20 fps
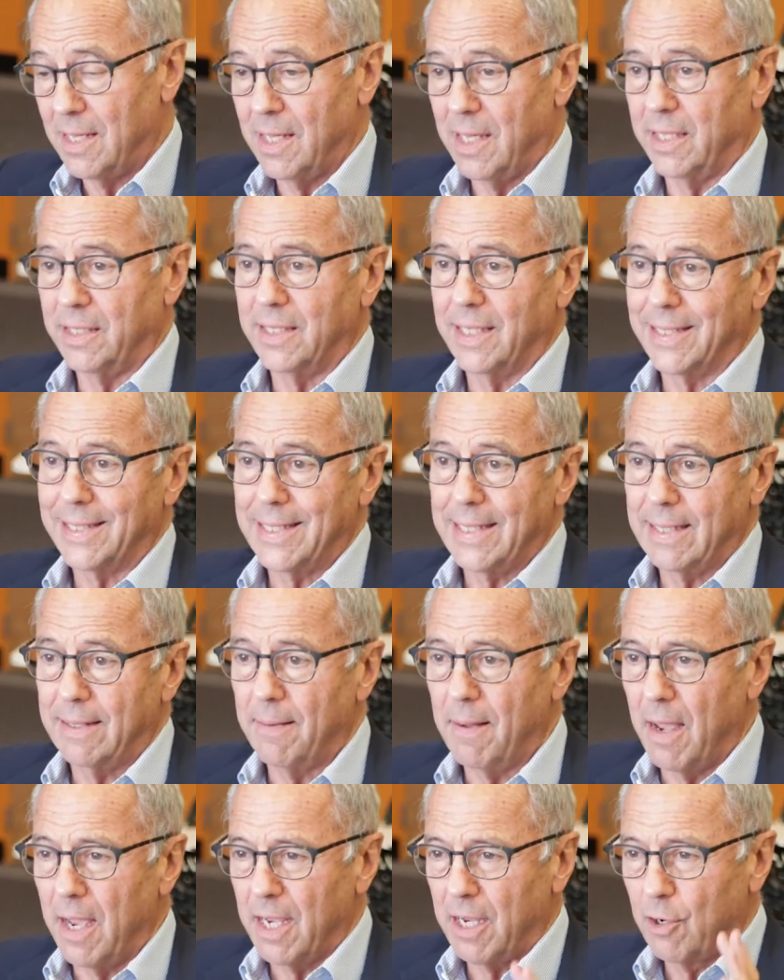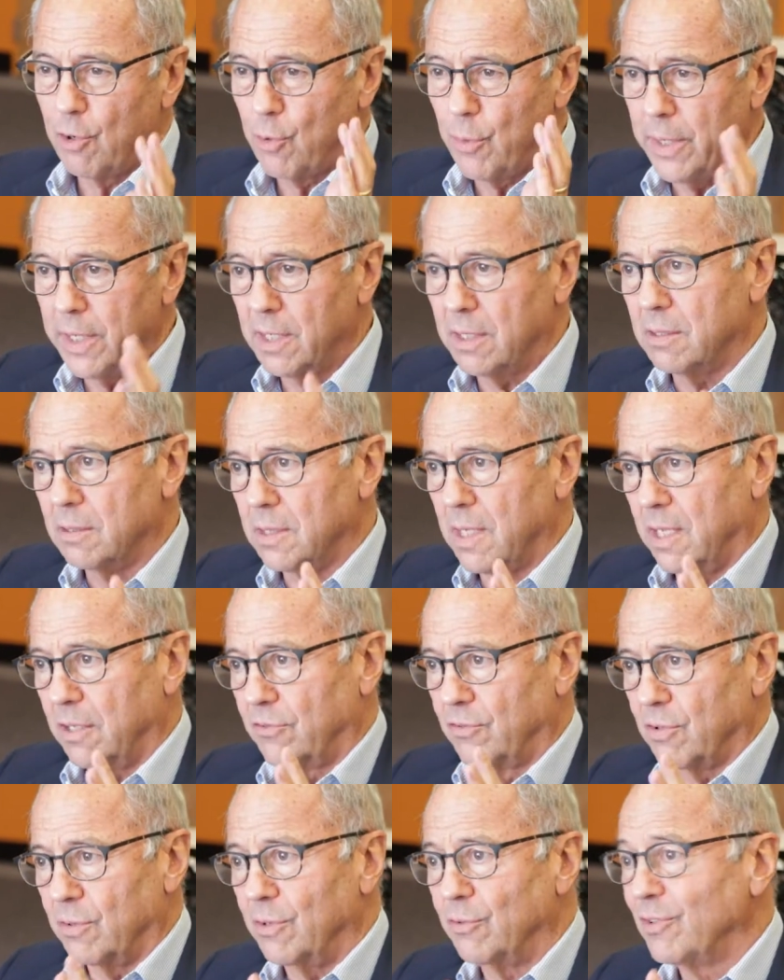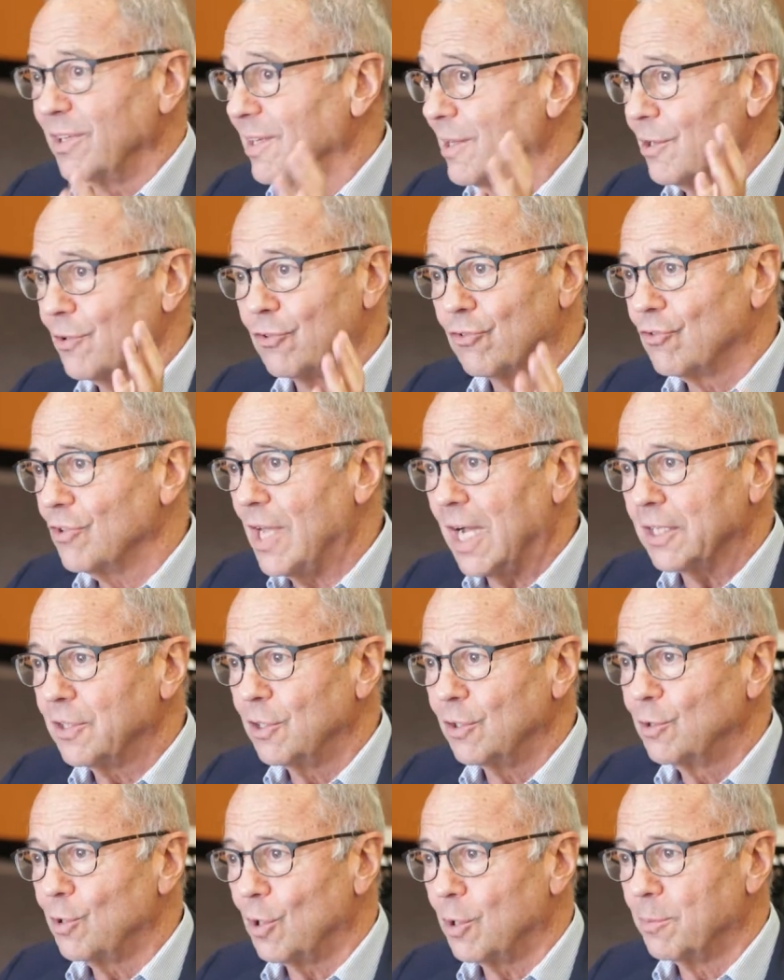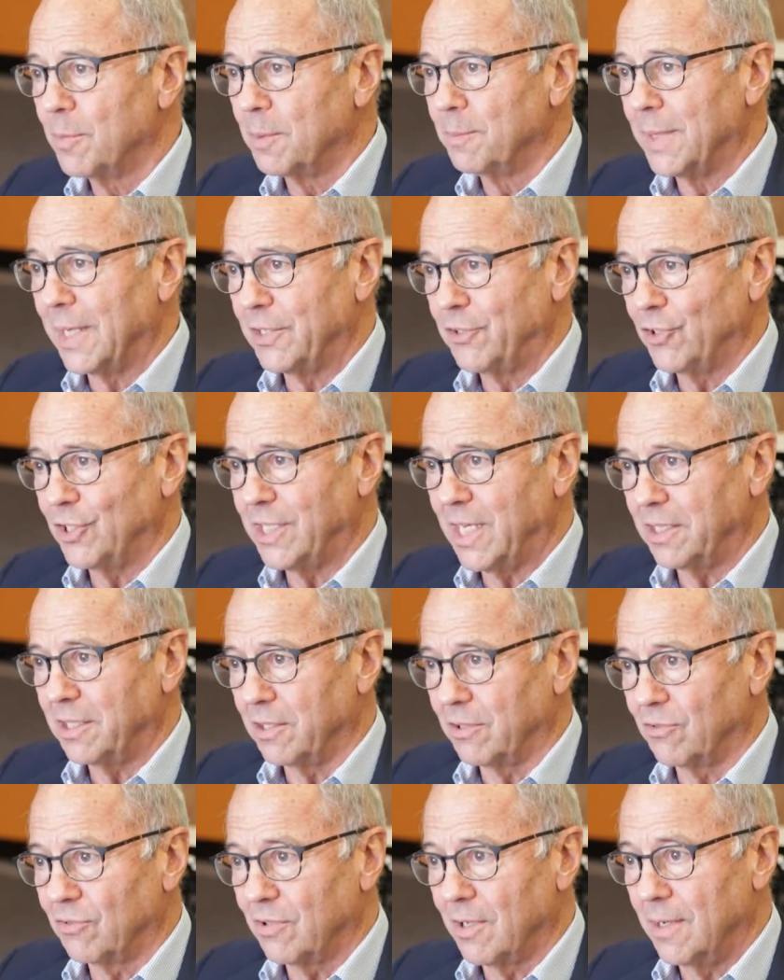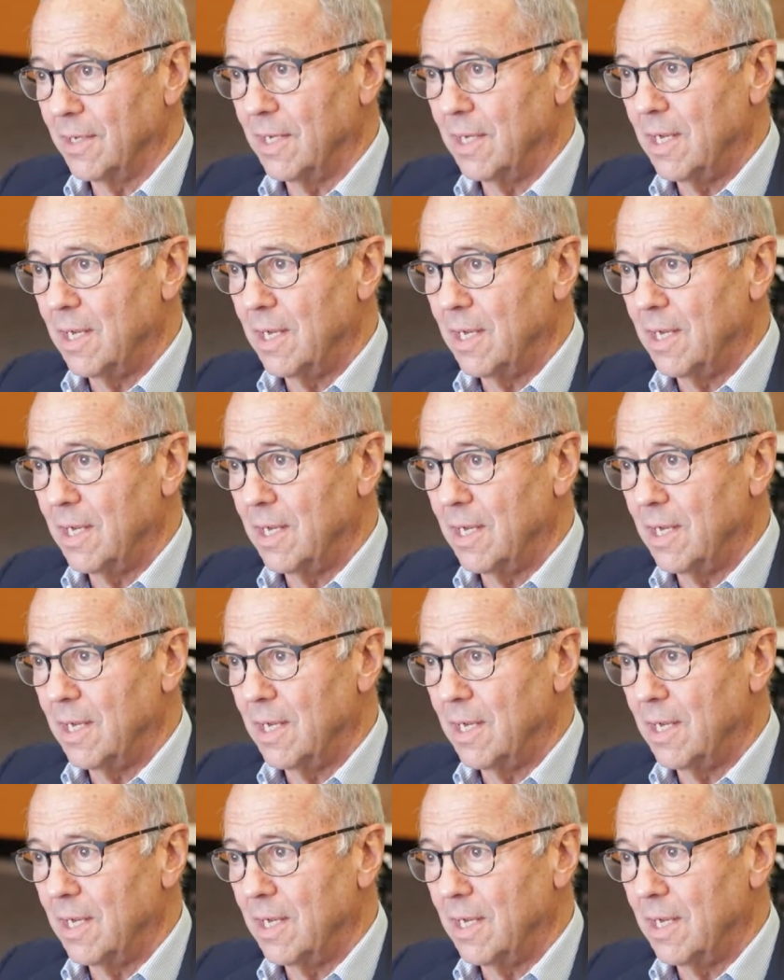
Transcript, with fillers: And the critical answer is that it's not determined by genetics.